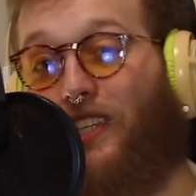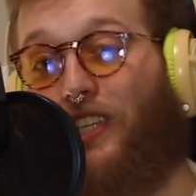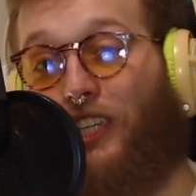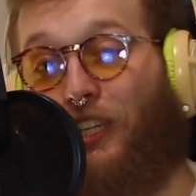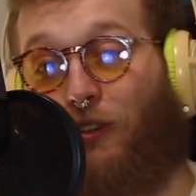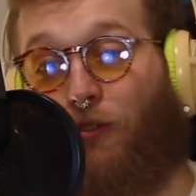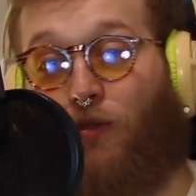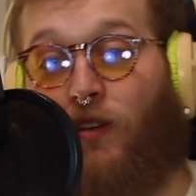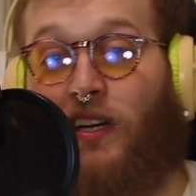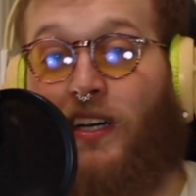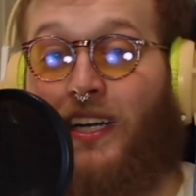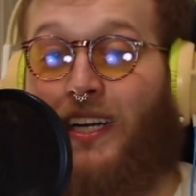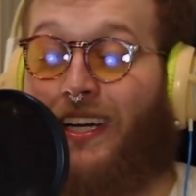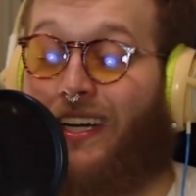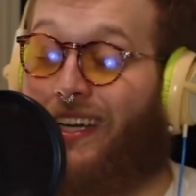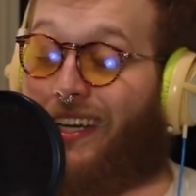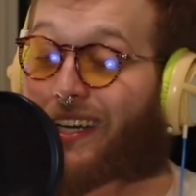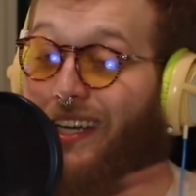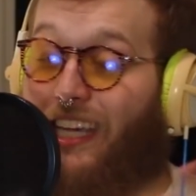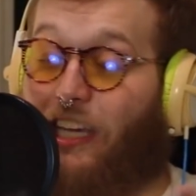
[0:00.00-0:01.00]
to you,
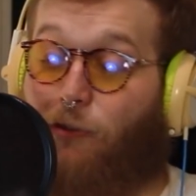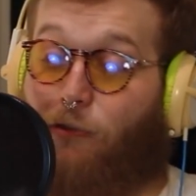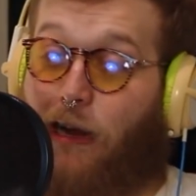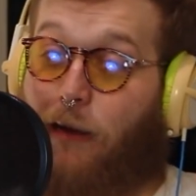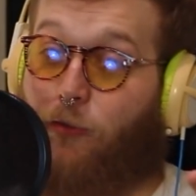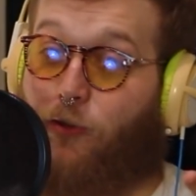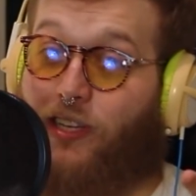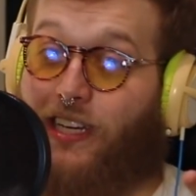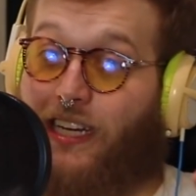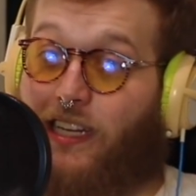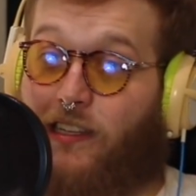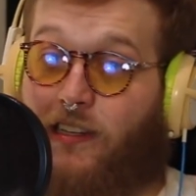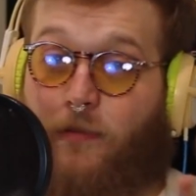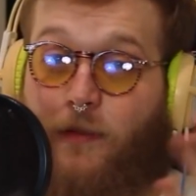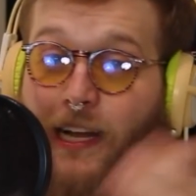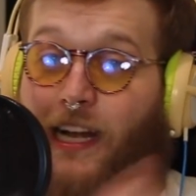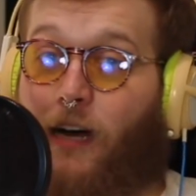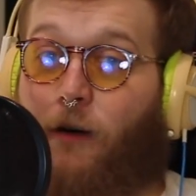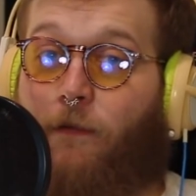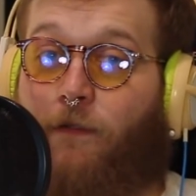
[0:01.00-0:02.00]
you were able to get a little
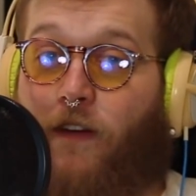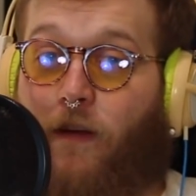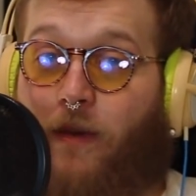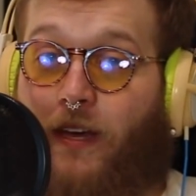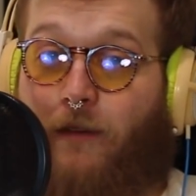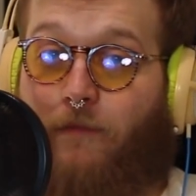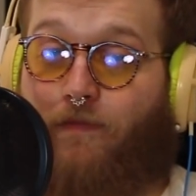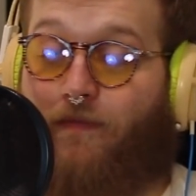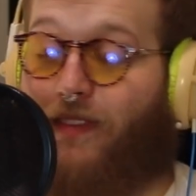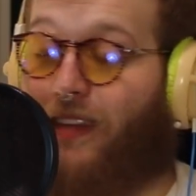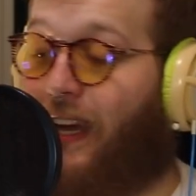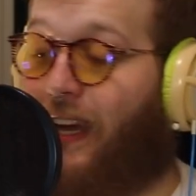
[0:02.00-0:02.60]
bit of help from it.